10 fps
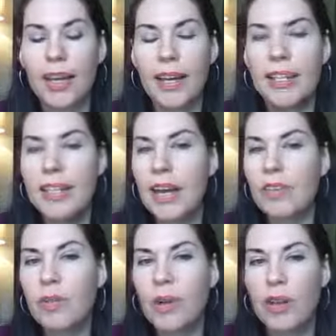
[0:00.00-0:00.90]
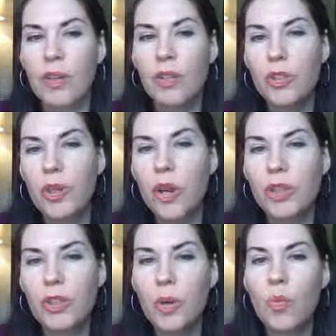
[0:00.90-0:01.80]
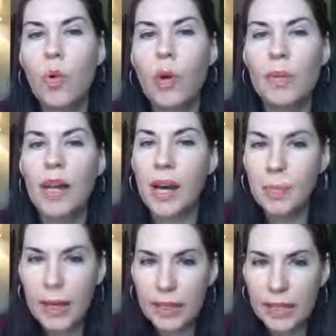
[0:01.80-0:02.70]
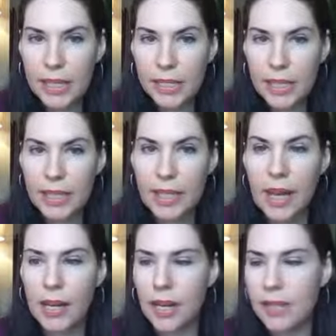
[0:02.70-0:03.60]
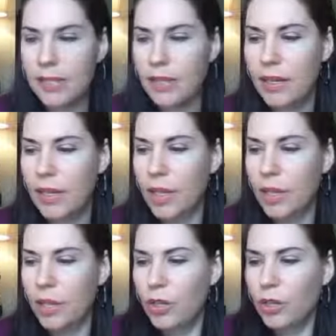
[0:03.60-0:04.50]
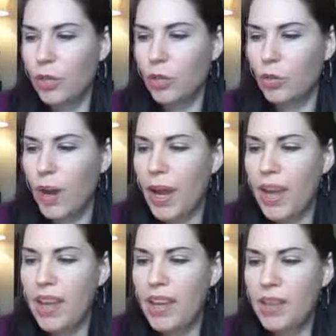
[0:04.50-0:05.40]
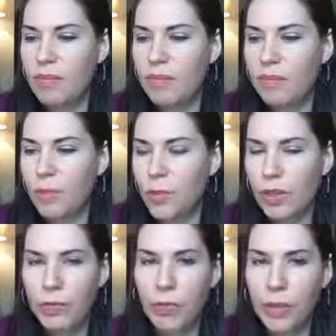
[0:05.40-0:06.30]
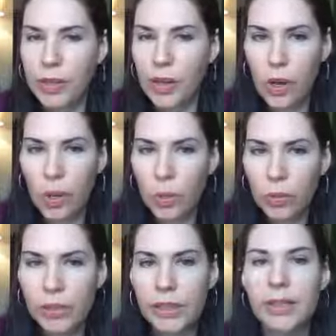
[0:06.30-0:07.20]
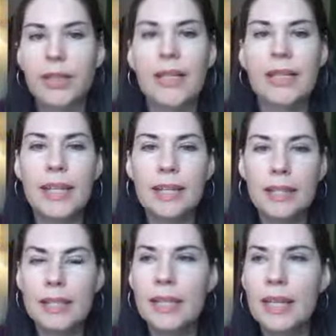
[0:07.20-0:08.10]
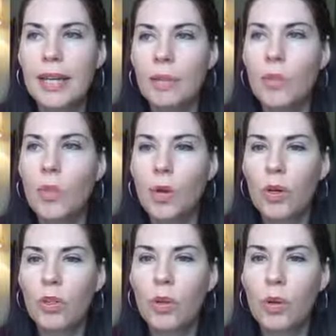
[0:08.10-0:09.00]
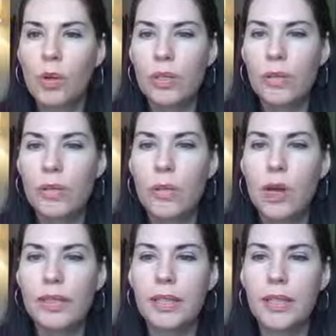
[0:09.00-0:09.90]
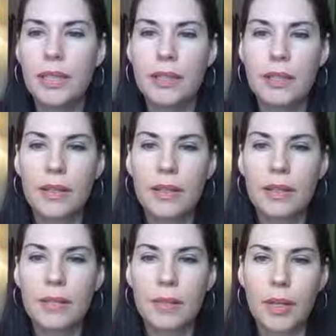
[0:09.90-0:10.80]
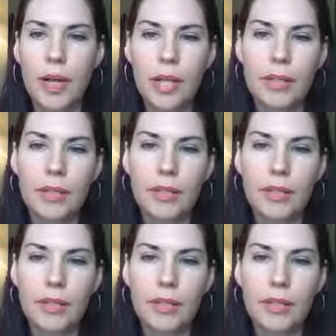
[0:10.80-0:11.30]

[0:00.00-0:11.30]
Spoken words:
It's everywhere. They're starting to warm it up at least. It's not as gray, driftwood cold. It's at least getting more towards a walnutty color.